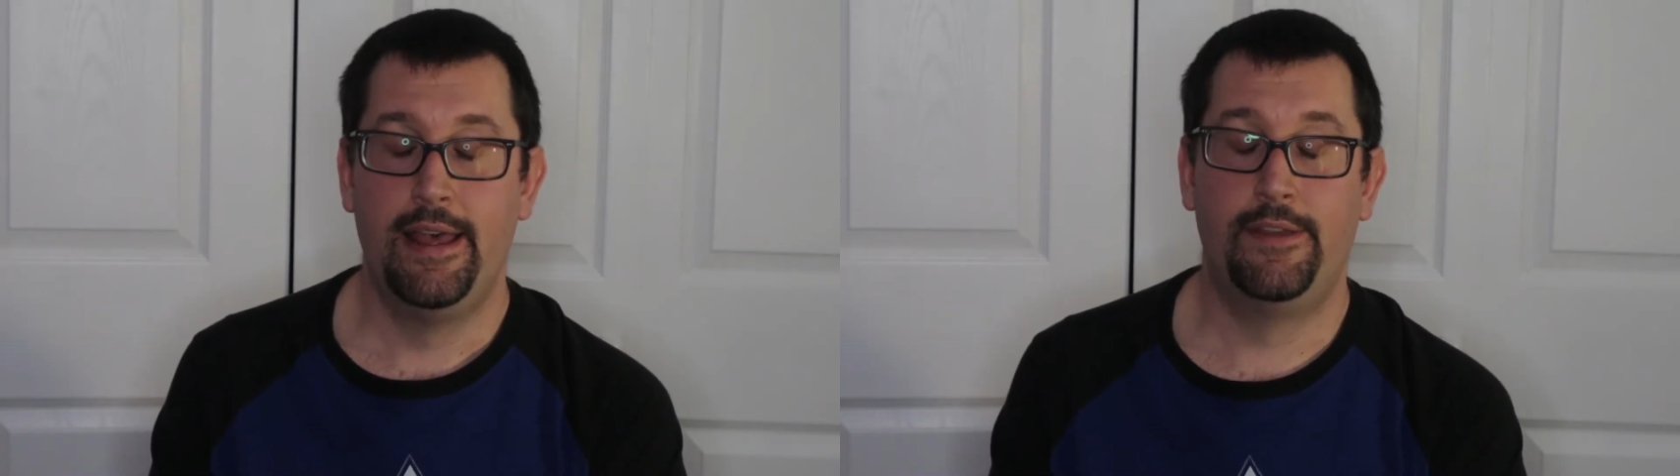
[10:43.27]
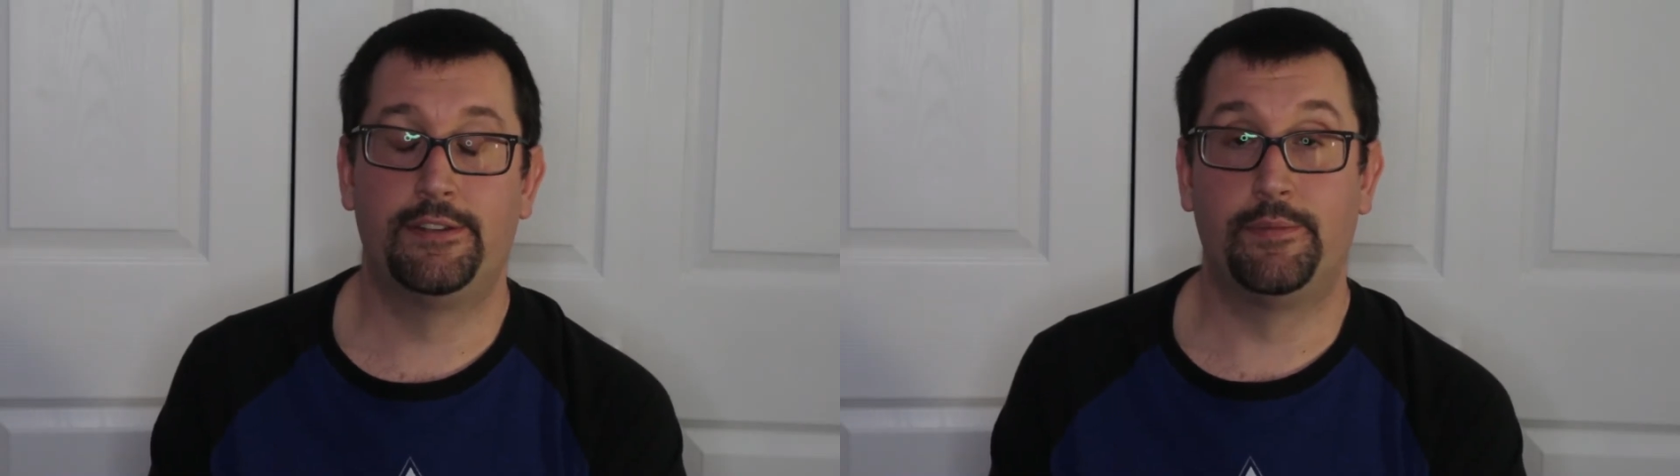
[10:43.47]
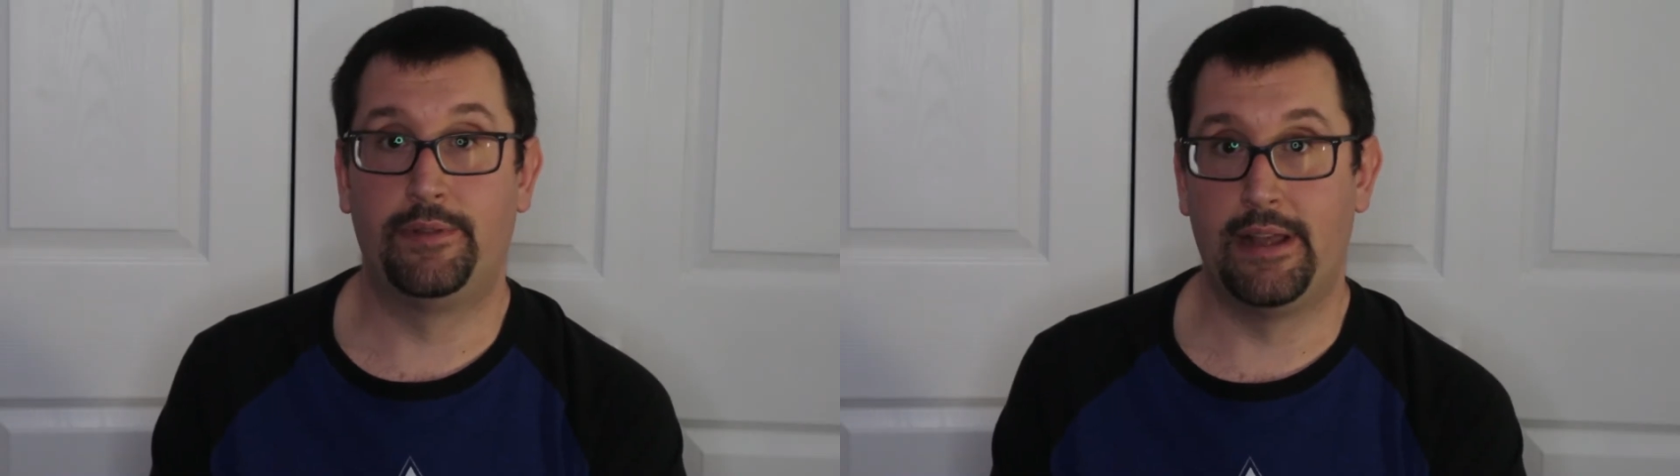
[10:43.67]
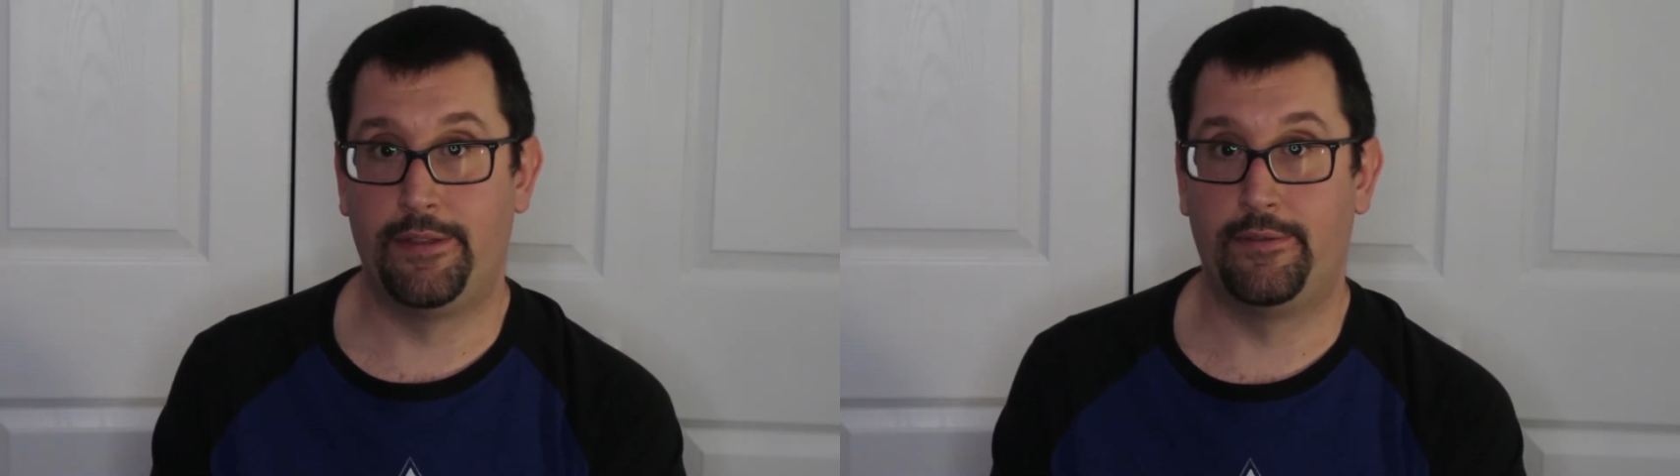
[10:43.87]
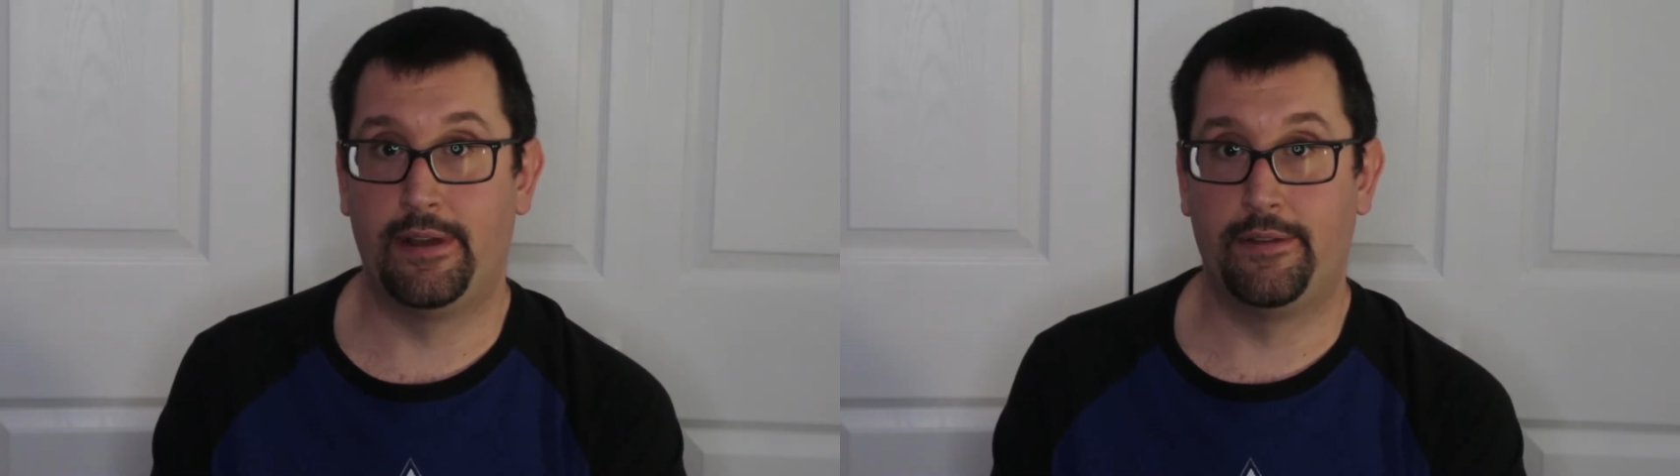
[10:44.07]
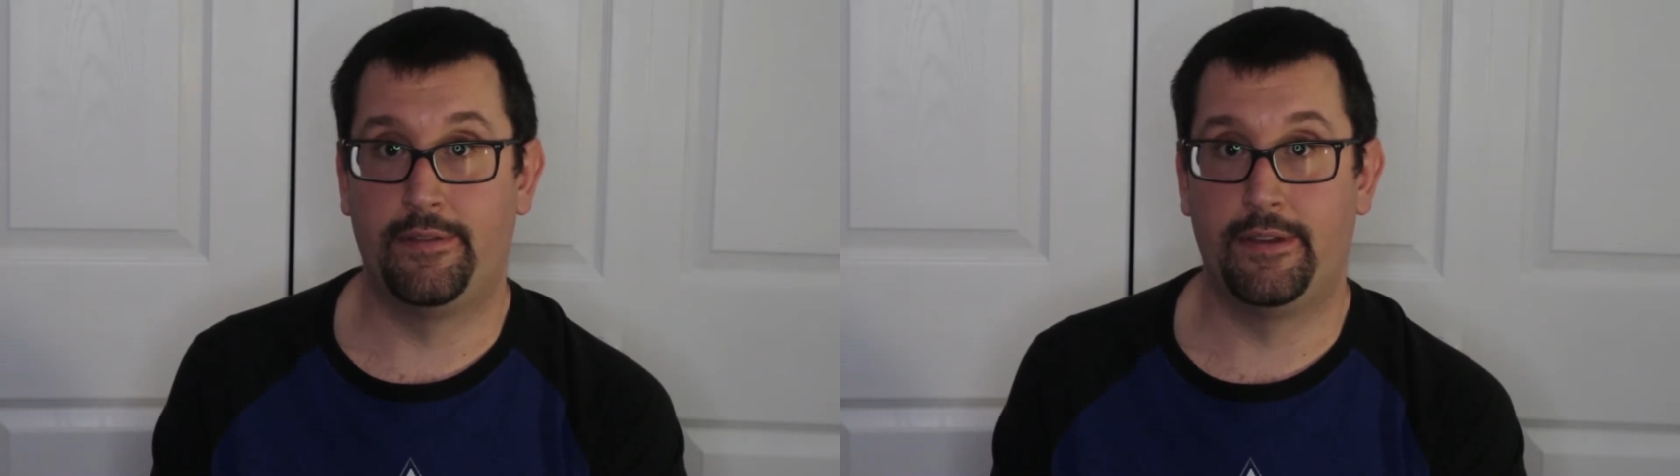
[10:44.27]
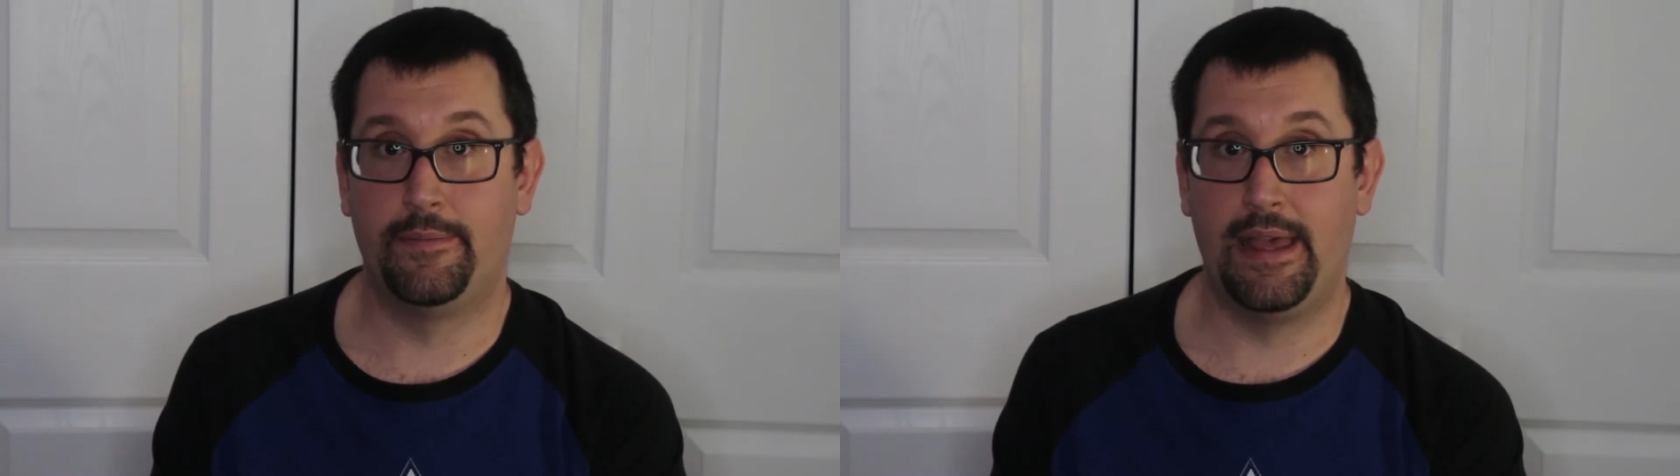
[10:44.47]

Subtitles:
there's a plethora of them,